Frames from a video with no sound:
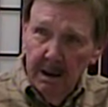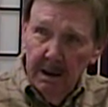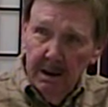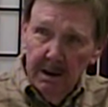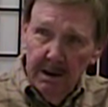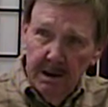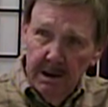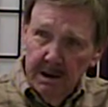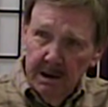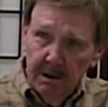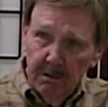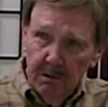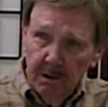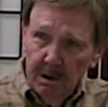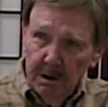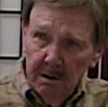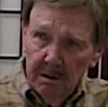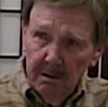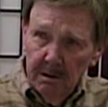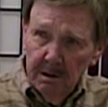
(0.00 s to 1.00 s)
She said,
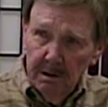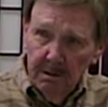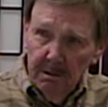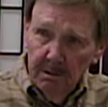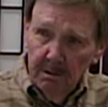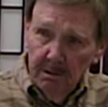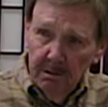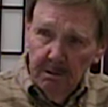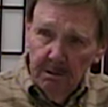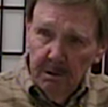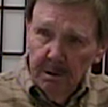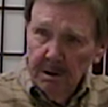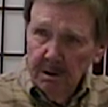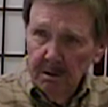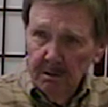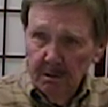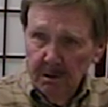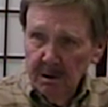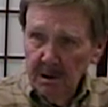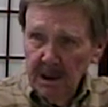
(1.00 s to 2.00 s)
well, we'll
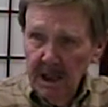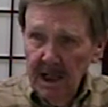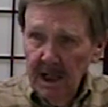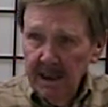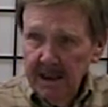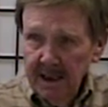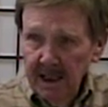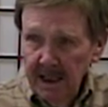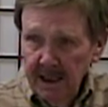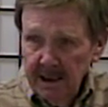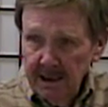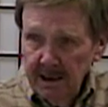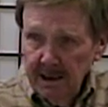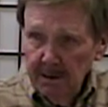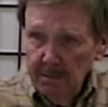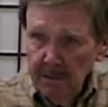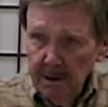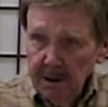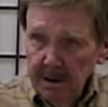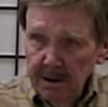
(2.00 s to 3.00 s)
contact the
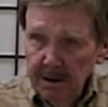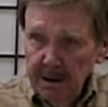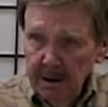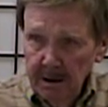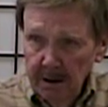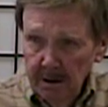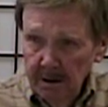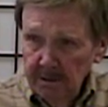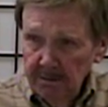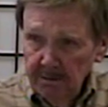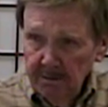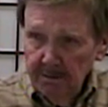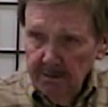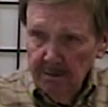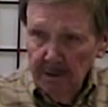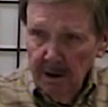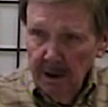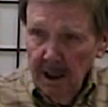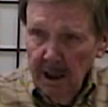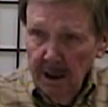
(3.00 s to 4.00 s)
military,
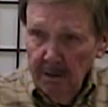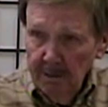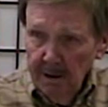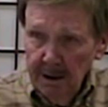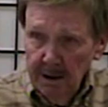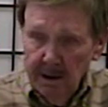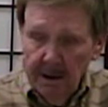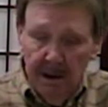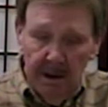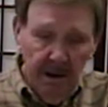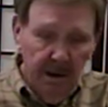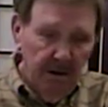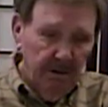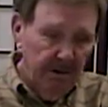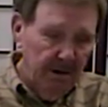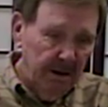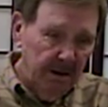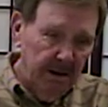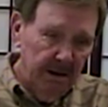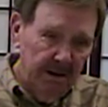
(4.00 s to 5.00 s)
army.
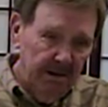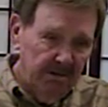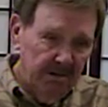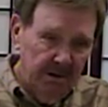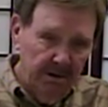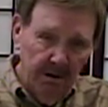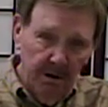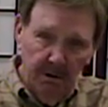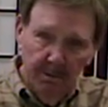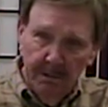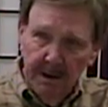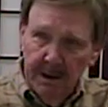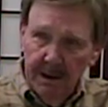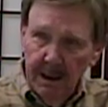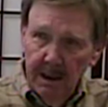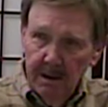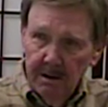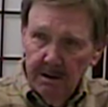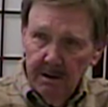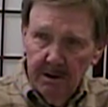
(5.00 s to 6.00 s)
Well, they turned me
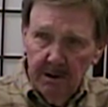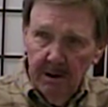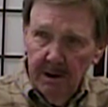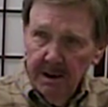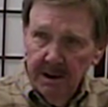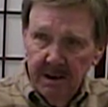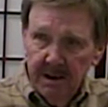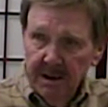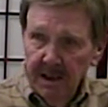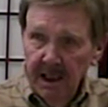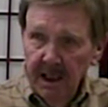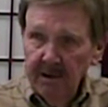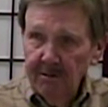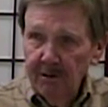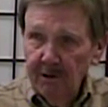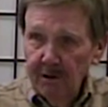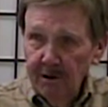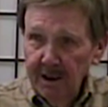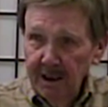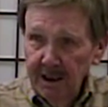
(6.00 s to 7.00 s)
down. So I just stayed
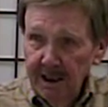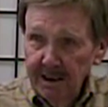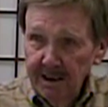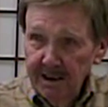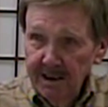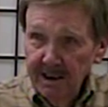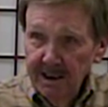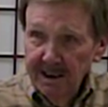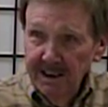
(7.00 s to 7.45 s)
4 days.